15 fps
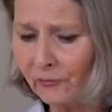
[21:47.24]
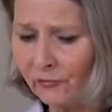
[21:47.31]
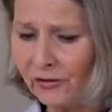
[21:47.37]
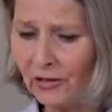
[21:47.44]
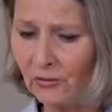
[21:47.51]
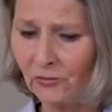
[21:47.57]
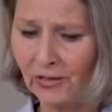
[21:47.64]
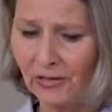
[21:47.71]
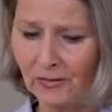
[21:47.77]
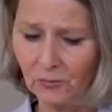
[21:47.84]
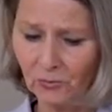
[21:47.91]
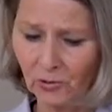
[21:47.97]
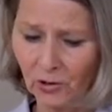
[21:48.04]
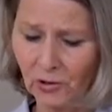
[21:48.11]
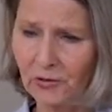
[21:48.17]
some
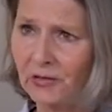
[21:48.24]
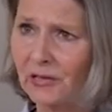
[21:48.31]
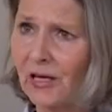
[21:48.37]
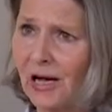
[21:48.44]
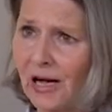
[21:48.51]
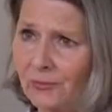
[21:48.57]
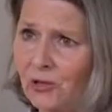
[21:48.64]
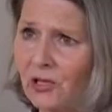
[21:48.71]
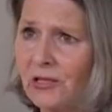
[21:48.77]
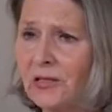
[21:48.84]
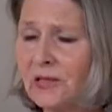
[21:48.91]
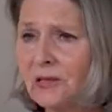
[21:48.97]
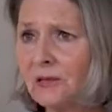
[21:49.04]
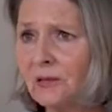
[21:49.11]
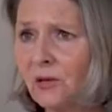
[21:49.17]
recommendations
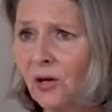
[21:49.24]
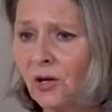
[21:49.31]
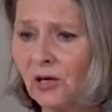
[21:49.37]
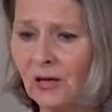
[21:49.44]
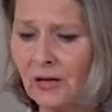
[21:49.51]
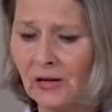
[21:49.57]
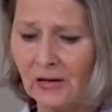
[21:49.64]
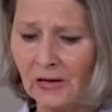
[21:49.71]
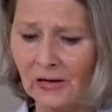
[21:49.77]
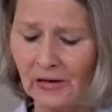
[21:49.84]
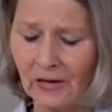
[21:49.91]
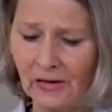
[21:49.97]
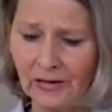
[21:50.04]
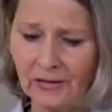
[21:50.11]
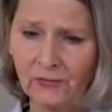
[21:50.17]
Finally, a
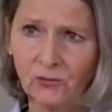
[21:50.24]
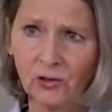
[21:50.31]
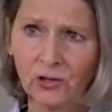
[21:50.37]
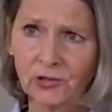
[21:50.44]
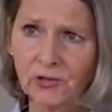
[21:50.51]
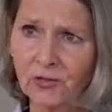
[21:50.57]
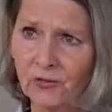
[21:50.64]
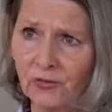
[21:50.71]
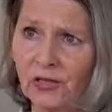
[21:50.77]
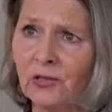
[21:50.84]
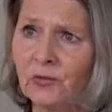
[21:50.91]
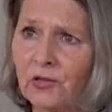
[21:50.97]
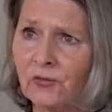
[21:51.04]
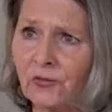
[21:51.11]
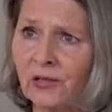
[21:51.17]
word about
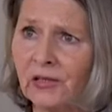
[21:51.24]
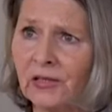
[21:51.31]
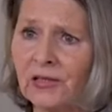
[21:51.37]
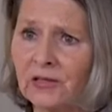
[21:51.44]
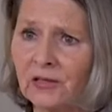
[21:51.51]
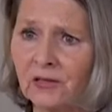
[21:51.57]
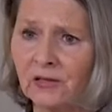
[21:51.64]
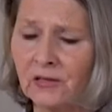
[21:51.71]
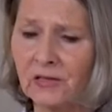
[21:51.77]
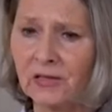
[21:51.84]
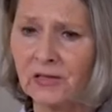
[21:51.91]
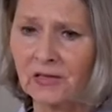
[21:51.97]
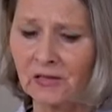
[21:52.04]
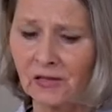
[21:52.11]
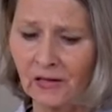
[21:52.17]
INUSpheresis.